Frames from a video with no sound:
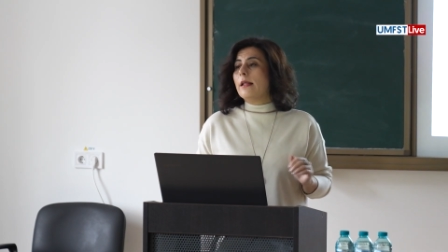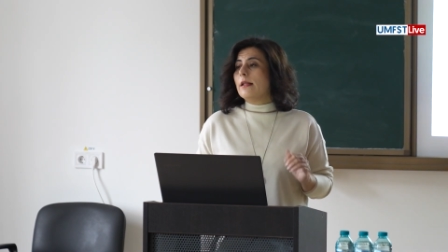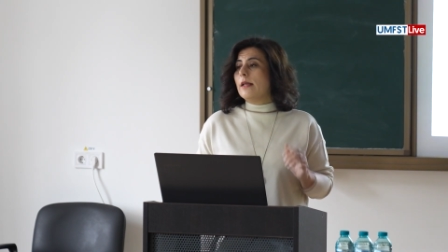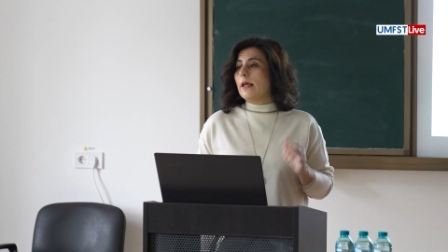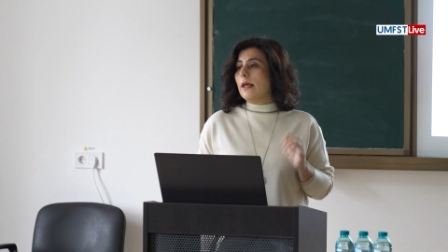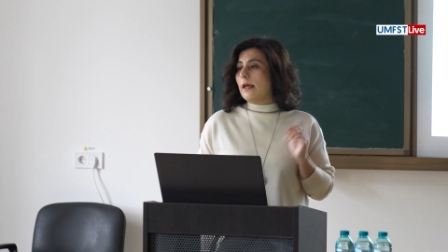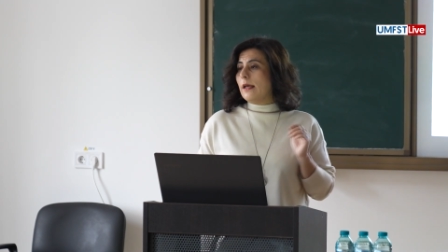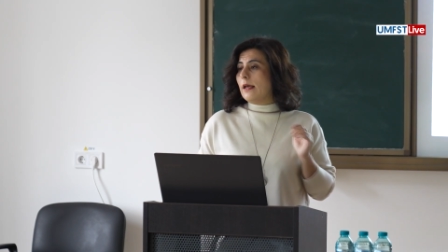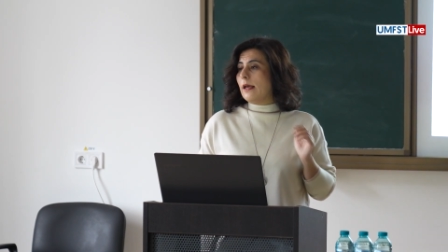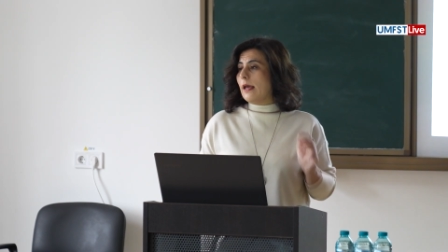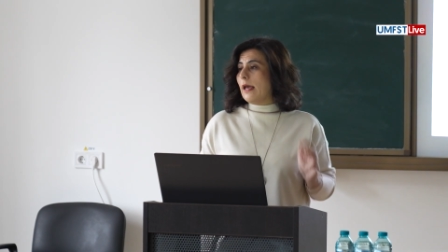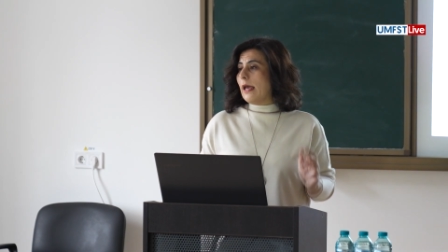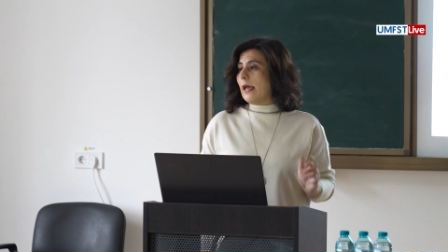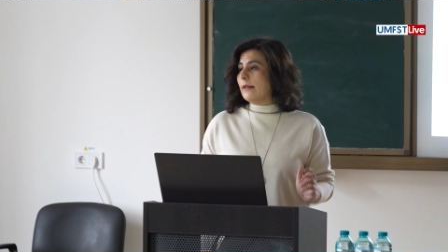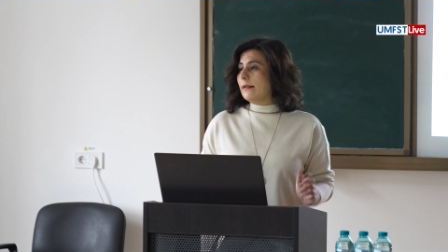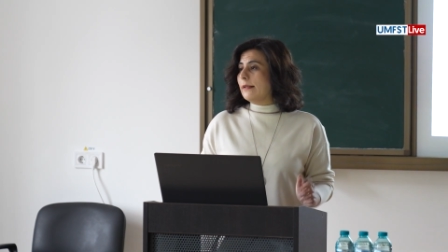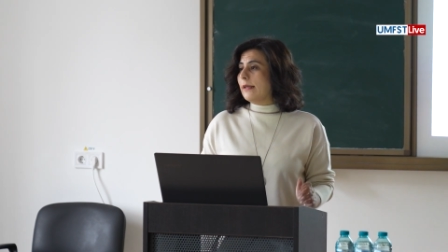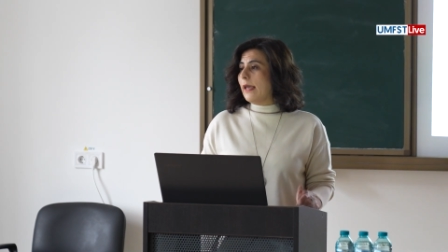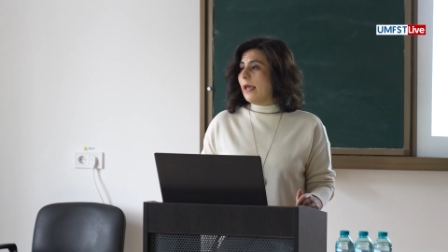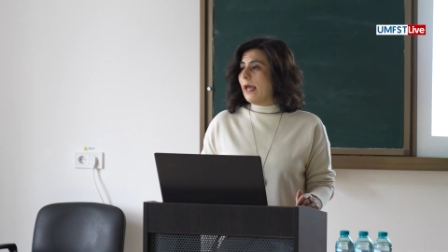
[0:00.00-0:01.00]

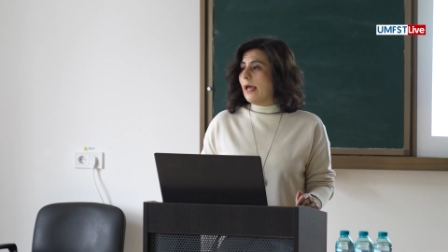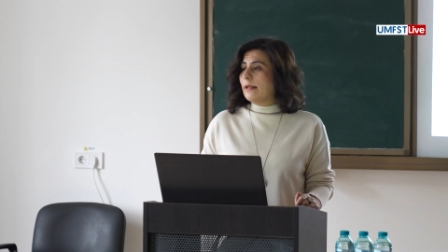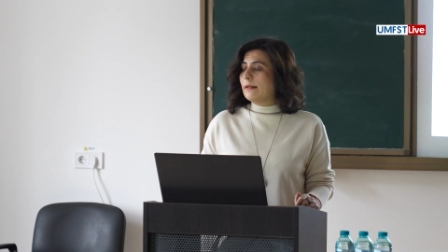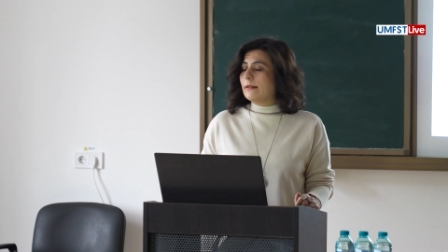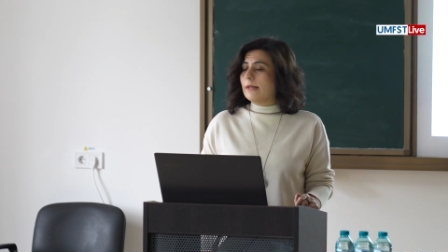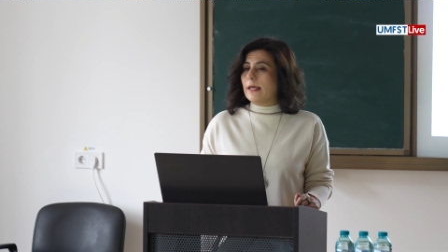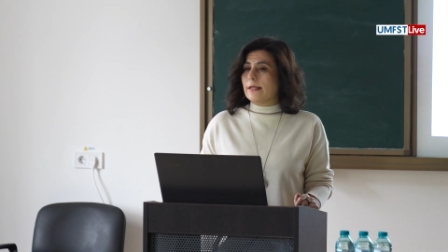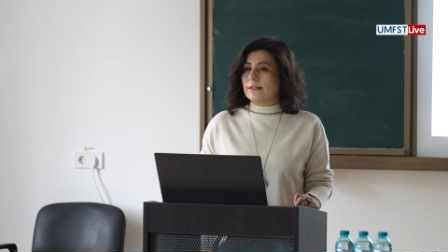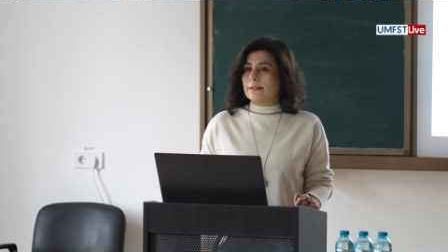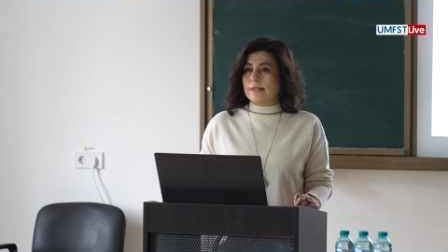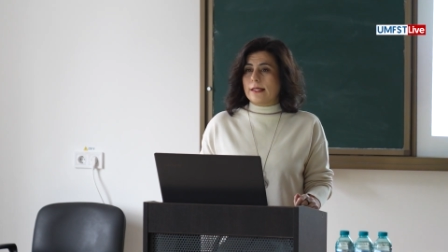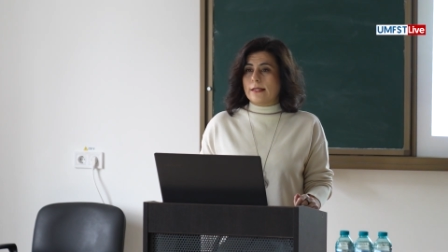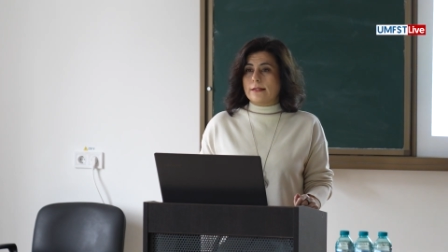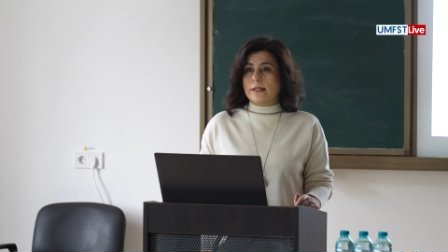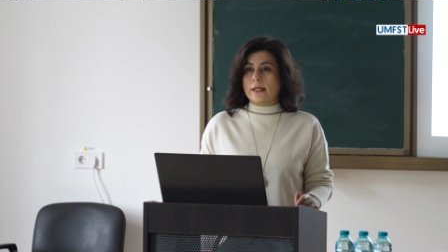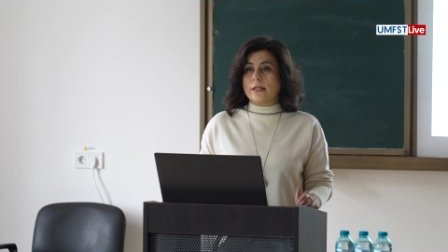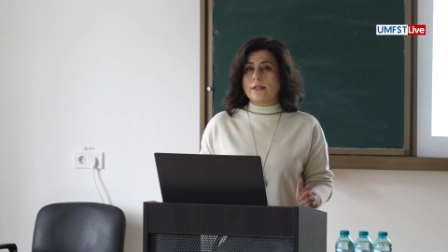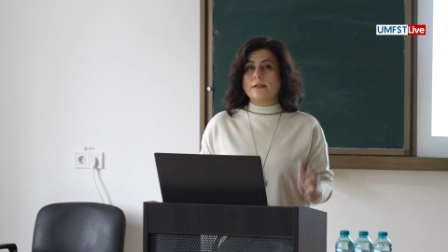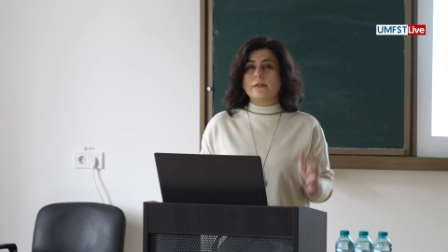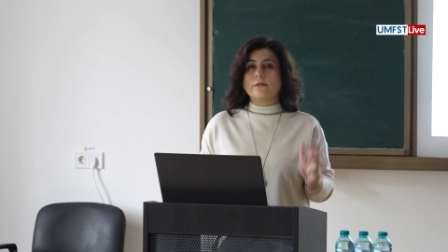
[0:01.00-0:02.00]
At the end, they said
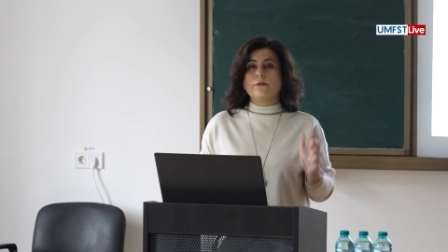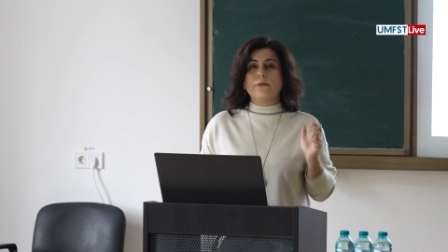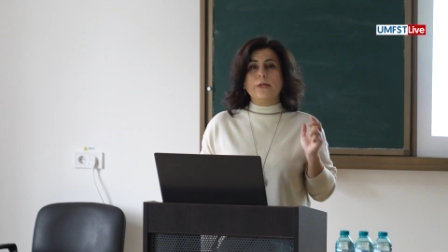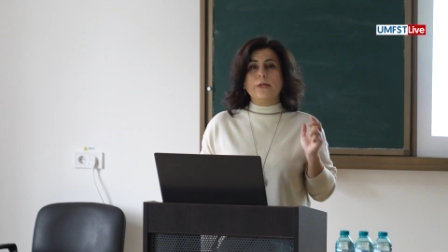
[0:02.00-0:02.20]
that